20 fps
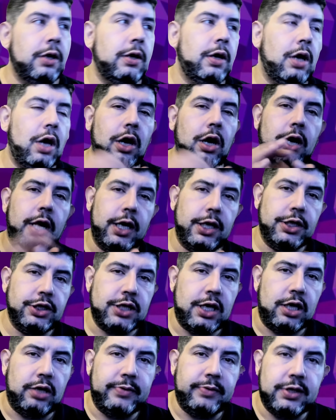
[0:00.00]
All right,
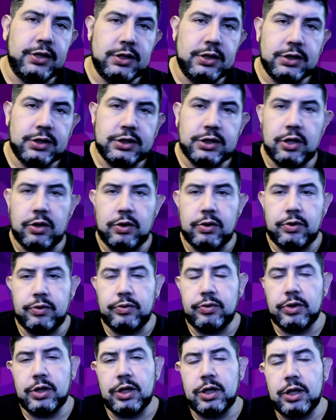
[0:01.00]
gentlemen. So
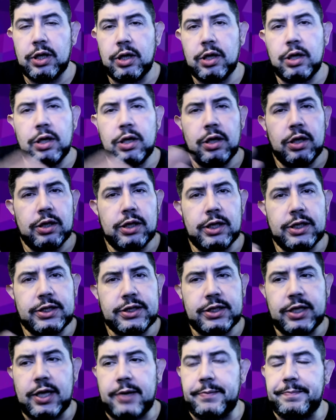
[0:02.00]

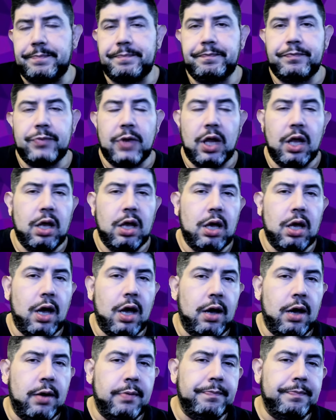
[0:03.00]
listen up.
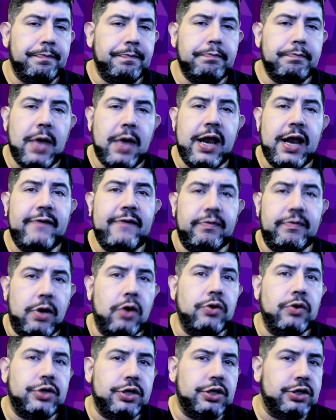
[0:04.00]
Um, men have
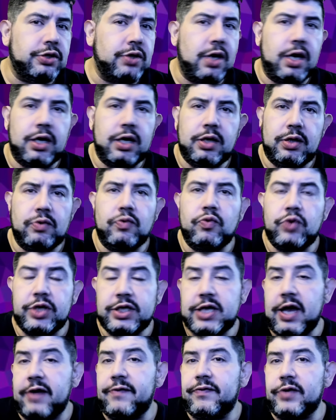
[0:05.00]
emotions, right? We
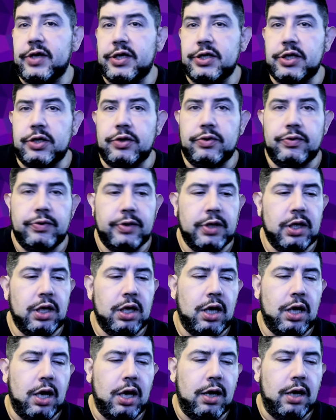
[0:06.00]
definitely do.
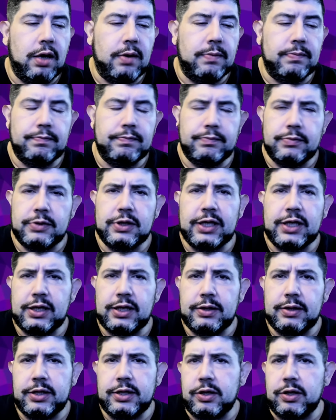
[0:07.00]
Um, you
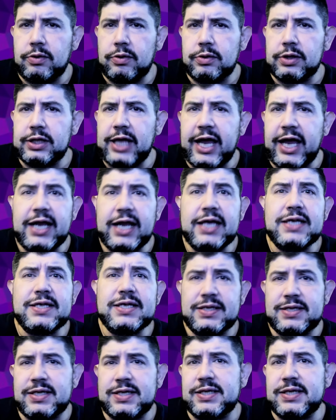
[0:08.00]
know, ladies in
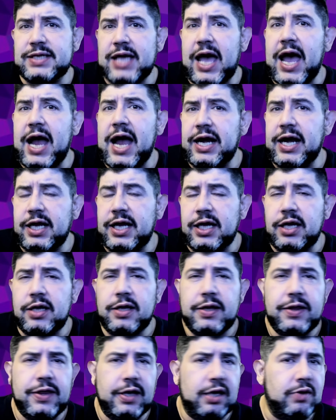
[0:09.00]
society
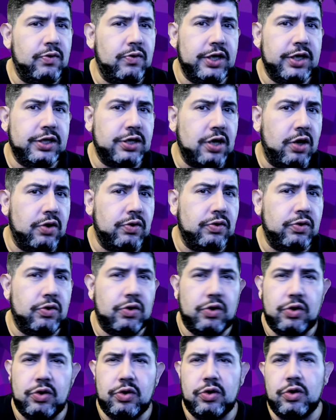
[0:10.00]
think we don't
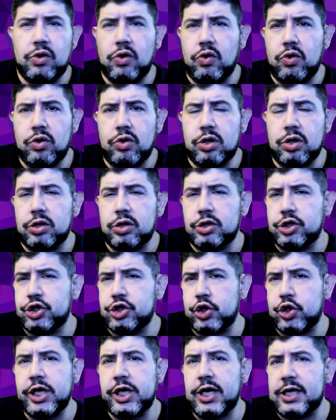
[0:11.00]
or
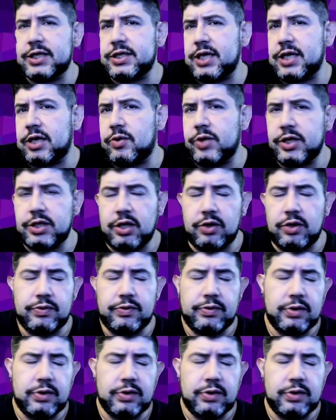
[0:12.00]
treat us like we don't.